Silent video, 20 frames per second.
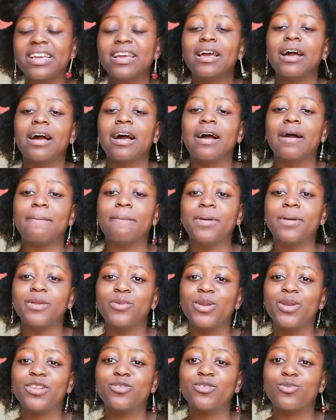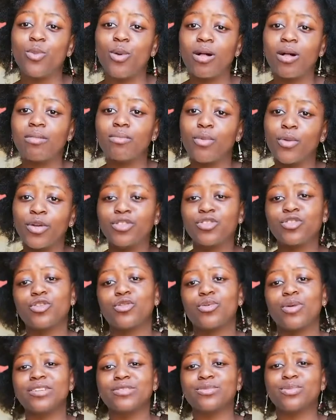But when it's well
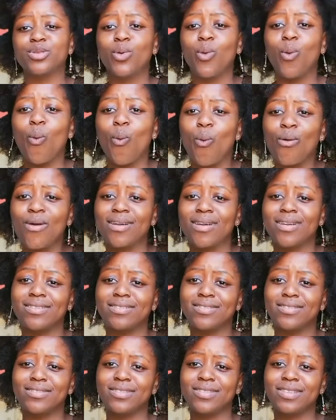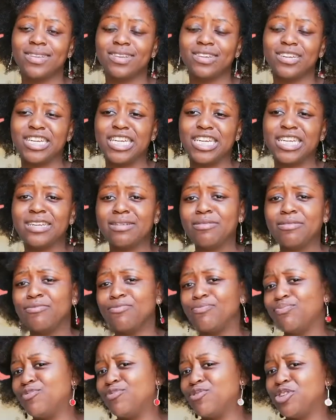moisturized with oils and
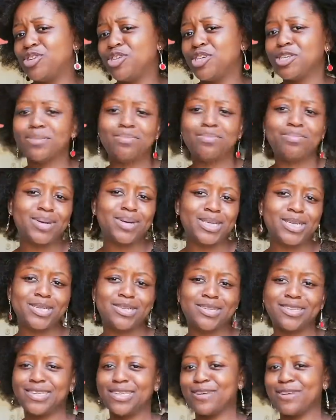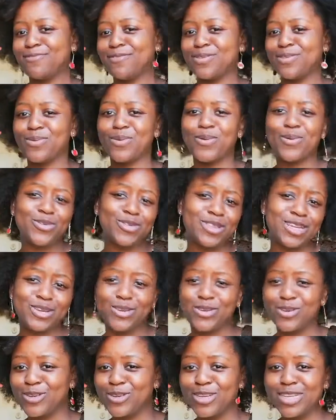shea butter stuff and all of that
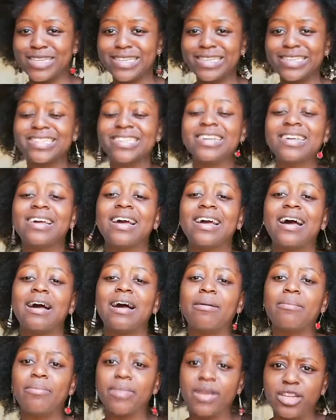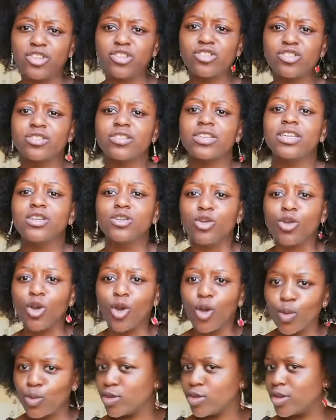goodness, it
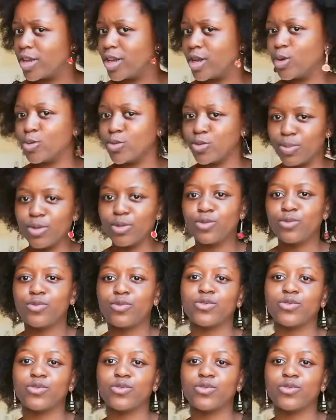glows and it looks beautiful.